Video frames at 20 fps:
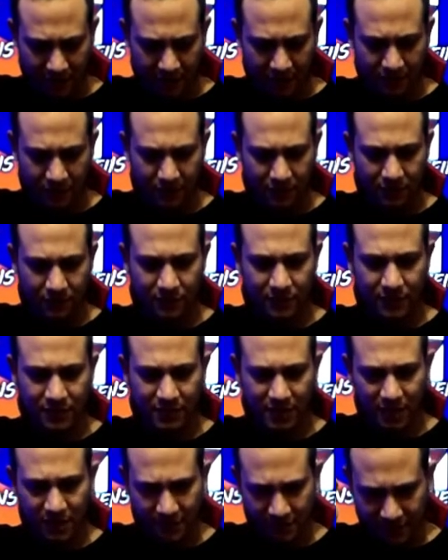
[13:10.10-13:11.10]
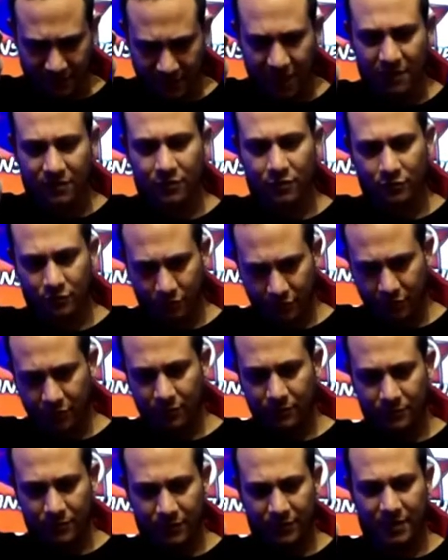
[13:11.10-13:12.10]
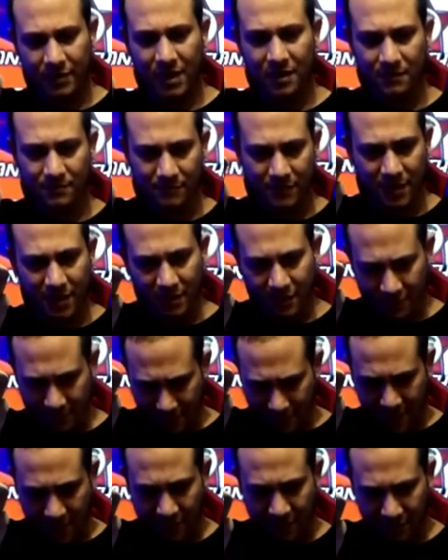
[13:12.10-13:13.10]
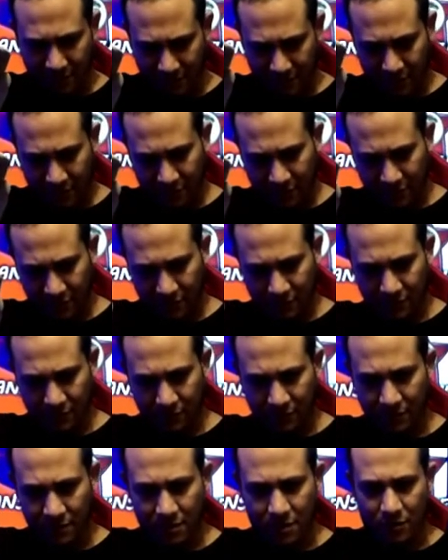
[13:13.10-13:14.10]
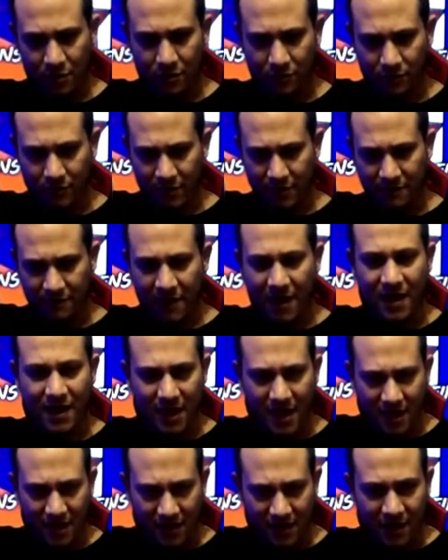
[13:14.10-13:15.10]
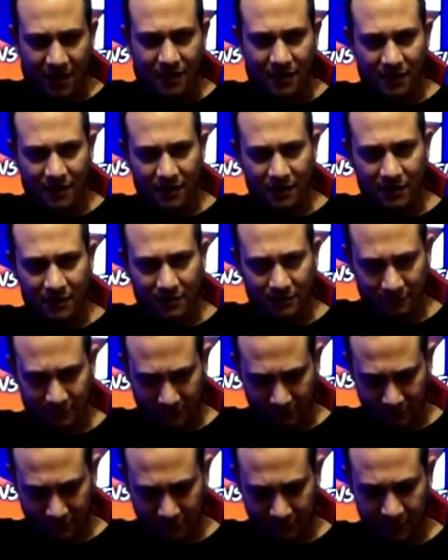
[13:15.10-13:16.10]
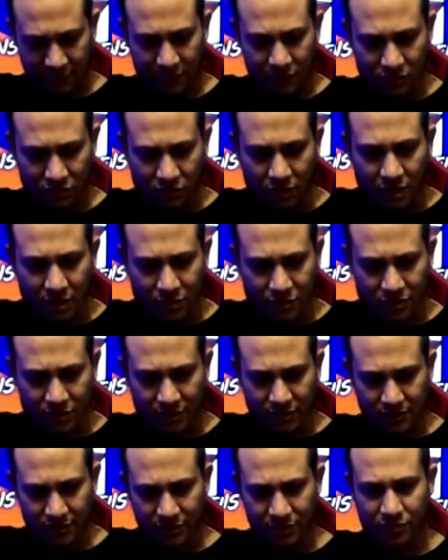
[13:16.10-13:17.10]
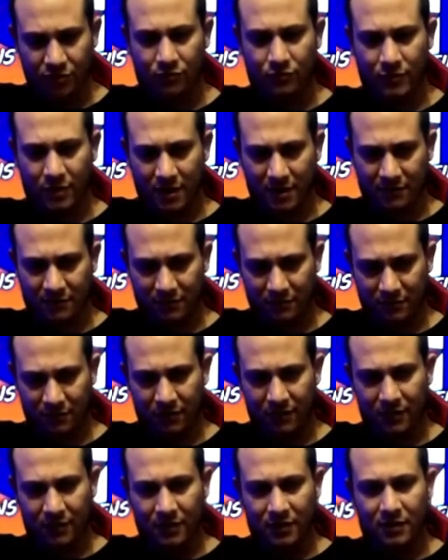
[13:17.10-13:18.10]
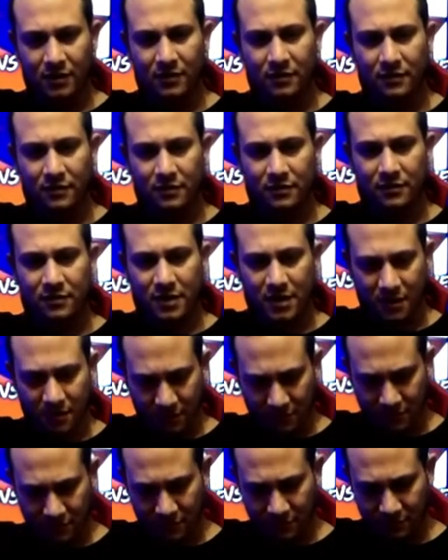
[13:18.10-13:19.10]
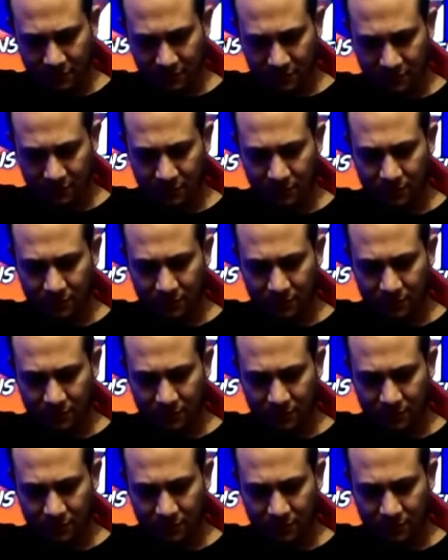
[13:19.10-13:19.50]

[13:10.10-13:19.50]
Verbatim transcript: you know, this other group, that, you know, if I had any instructions or whatever, then